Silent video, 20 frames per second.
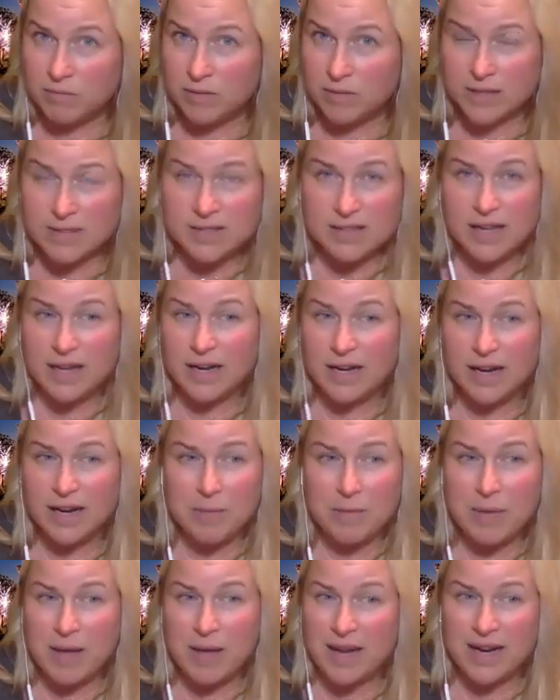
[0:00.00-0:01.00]
It's not a
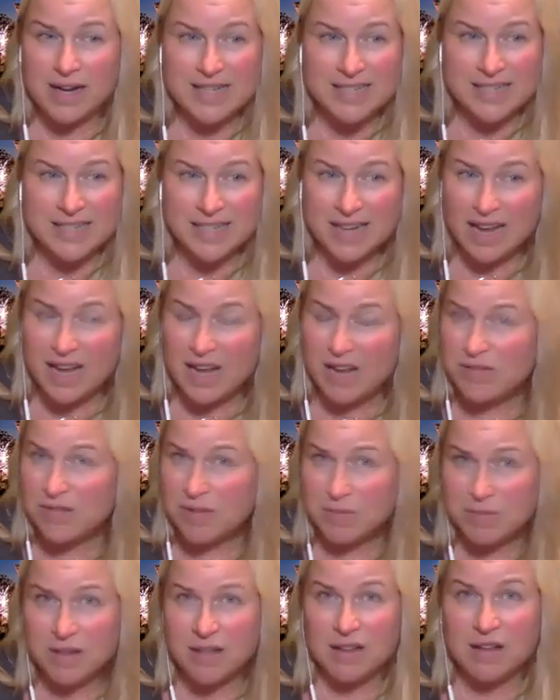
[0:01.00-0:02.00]
bad idea to have
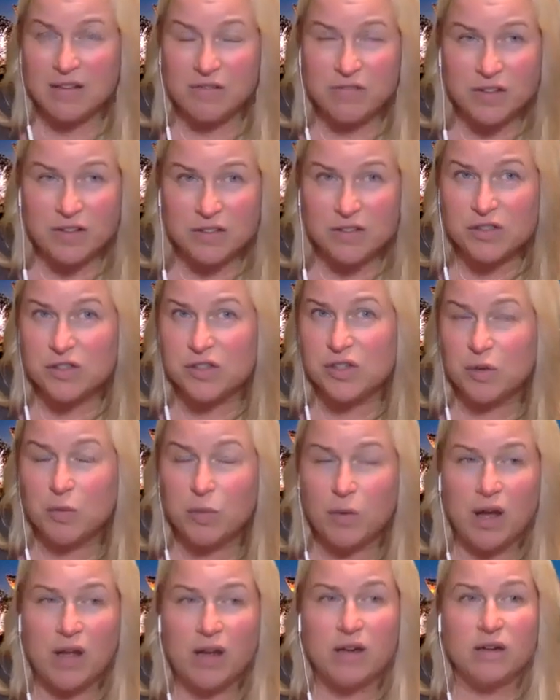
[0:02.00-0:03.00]
something that filters your
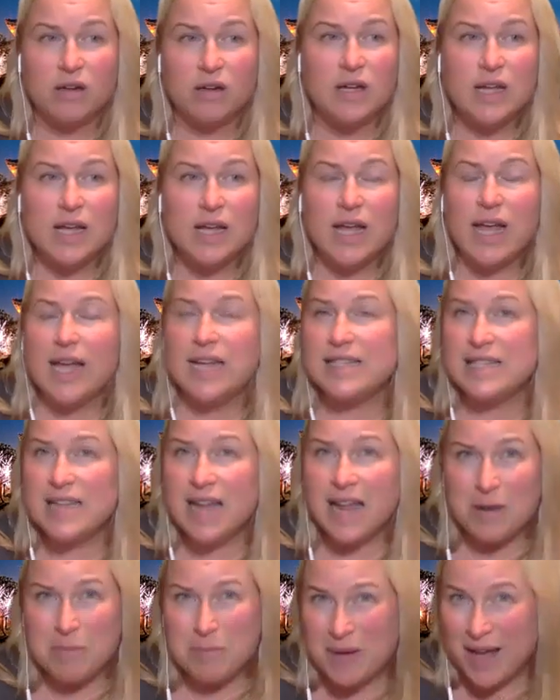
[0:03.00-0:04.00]
water. It's
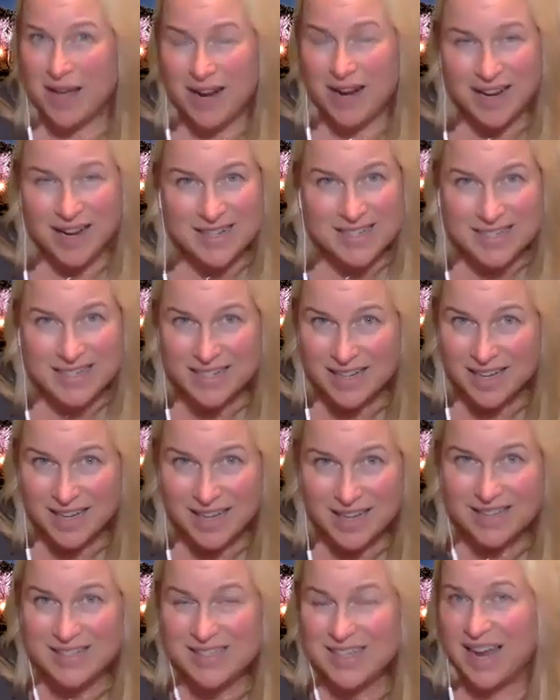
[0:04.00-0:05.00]
not a bad
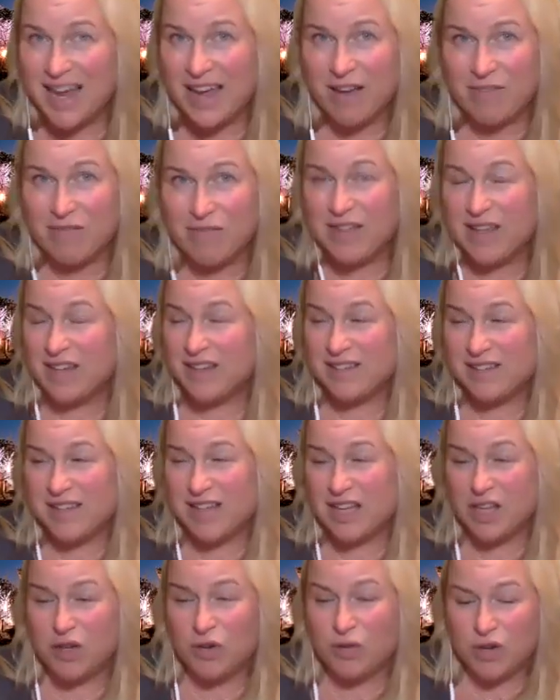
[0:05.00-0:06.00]
idea to have things
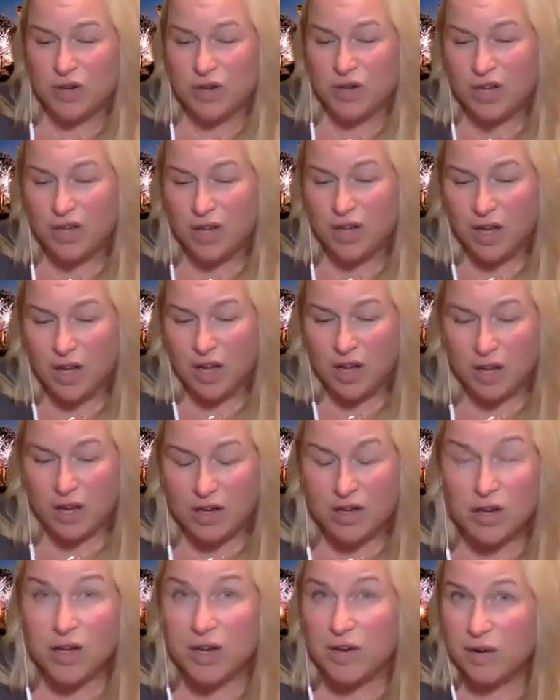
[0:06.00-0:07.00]
that you could
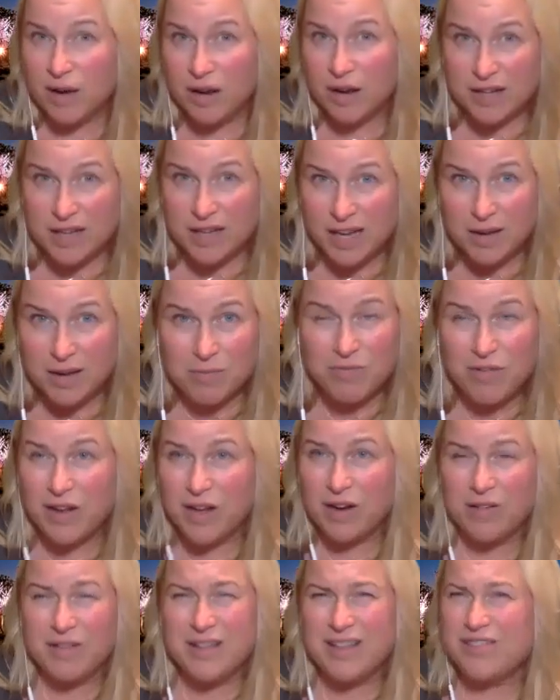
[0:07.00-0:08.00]
cook around a
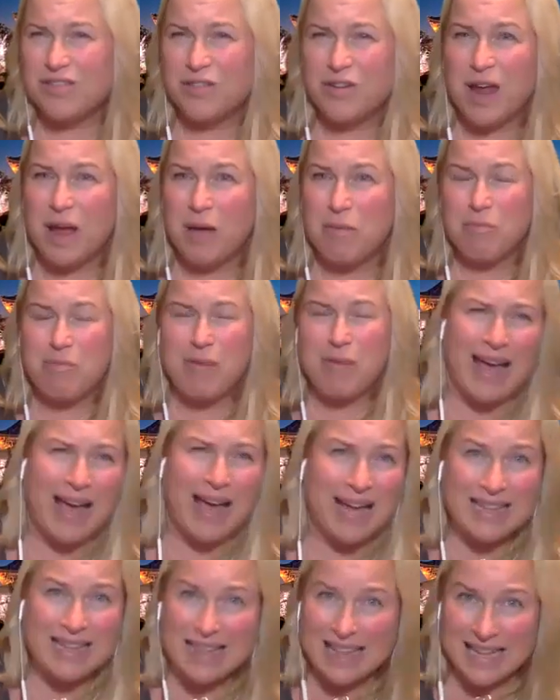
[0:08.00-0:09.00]
campfire. These are not
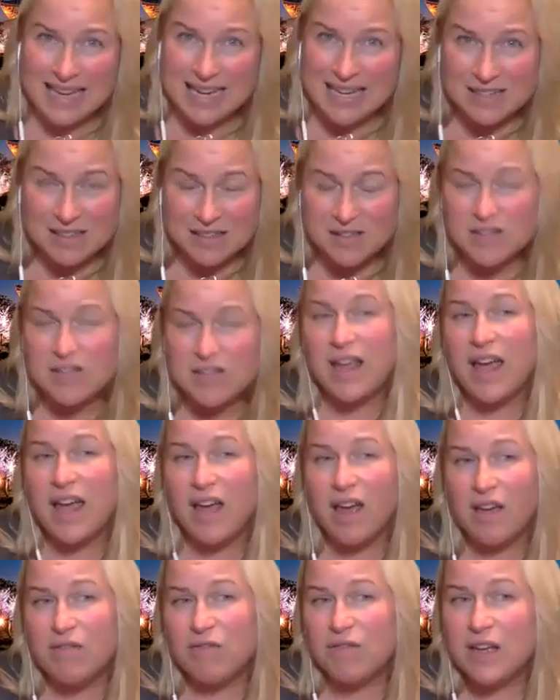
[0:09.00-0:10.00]
bad things to
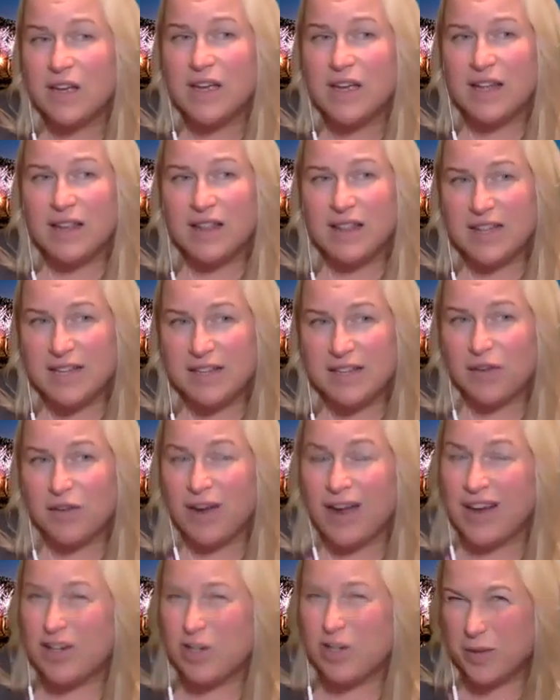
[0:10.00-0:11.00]
have. These are
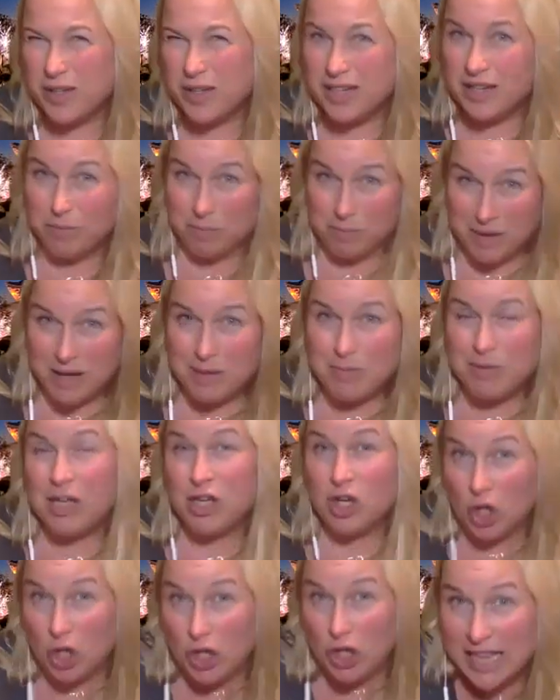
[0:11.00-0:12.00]
actually maybe
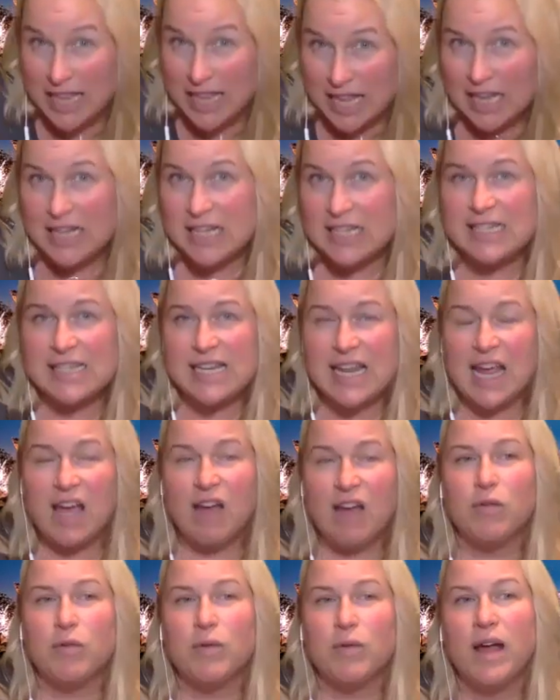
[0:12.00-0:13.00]
good things to
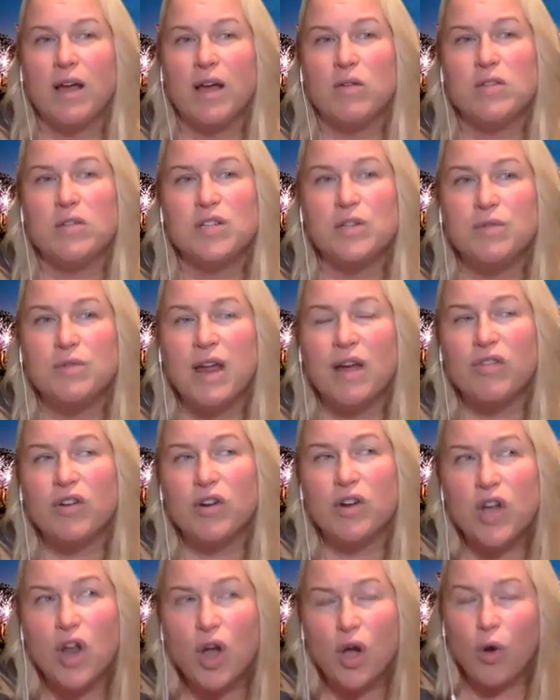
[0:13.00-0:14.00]
have around. You never
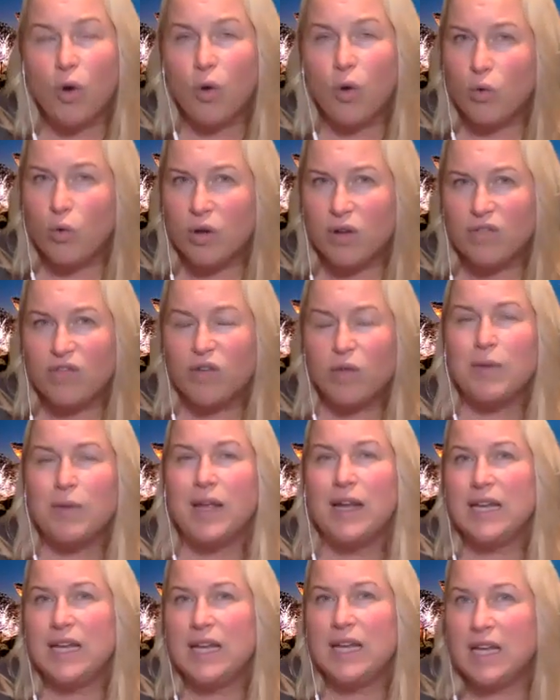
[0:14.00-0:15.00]
know if you may
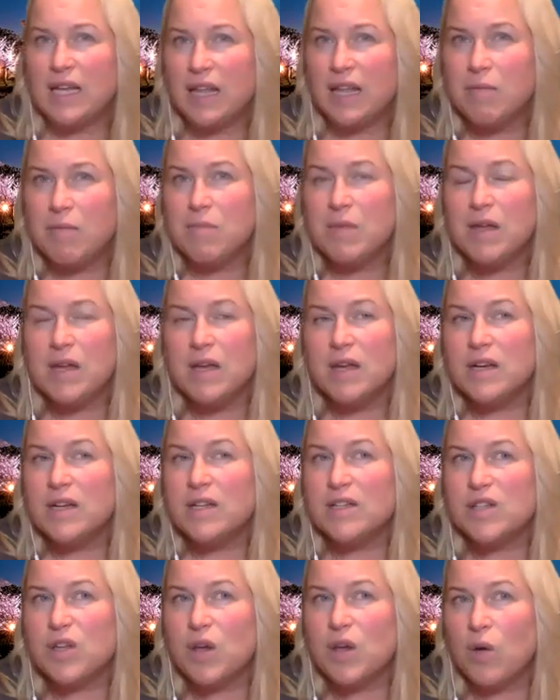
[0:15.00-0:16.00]
need them.
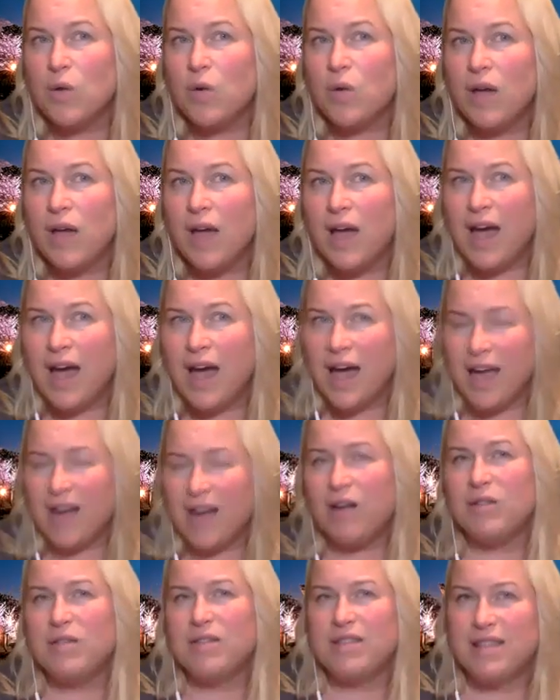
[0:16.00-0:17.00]
So
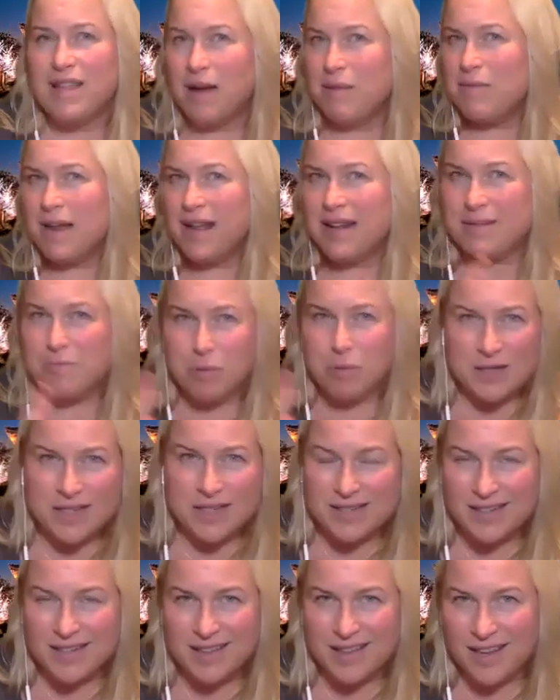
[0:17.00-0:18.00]
I'm not
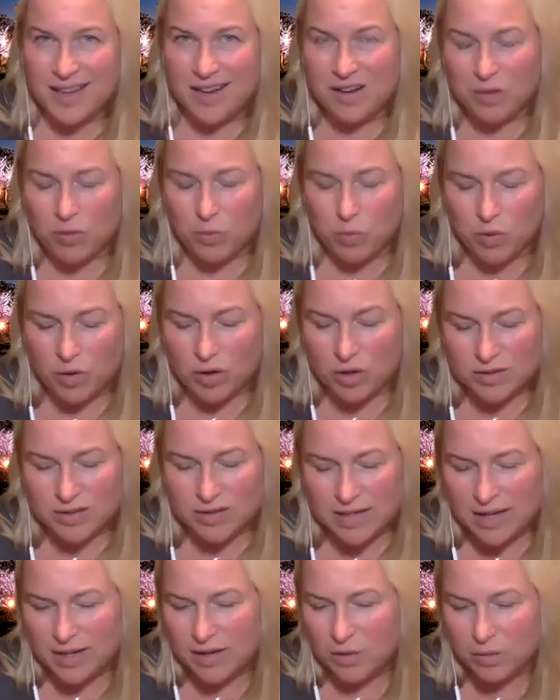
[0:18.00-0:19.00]
predicting the end of the world.
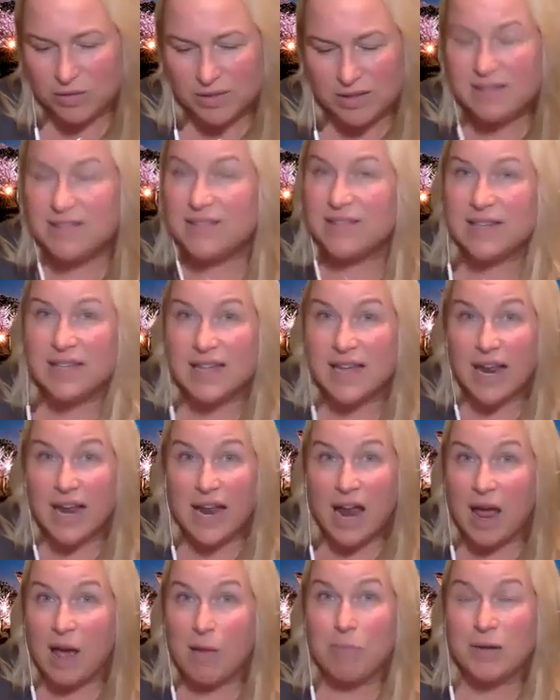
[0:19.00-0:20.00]
I don't see that
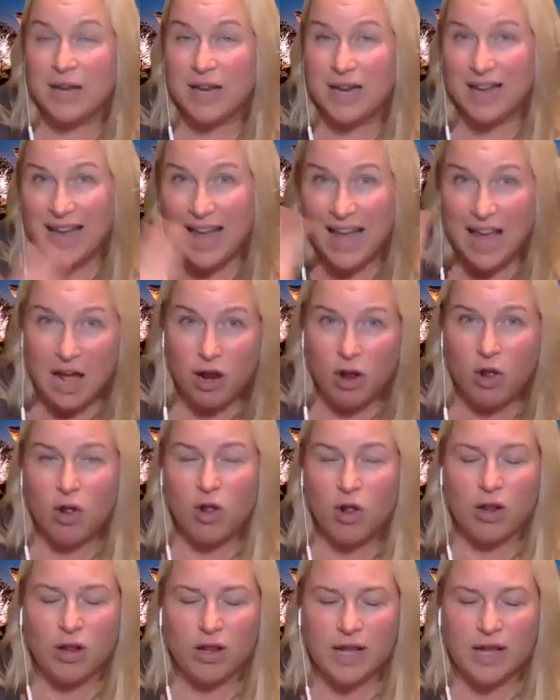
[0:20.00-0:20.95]
happening at all.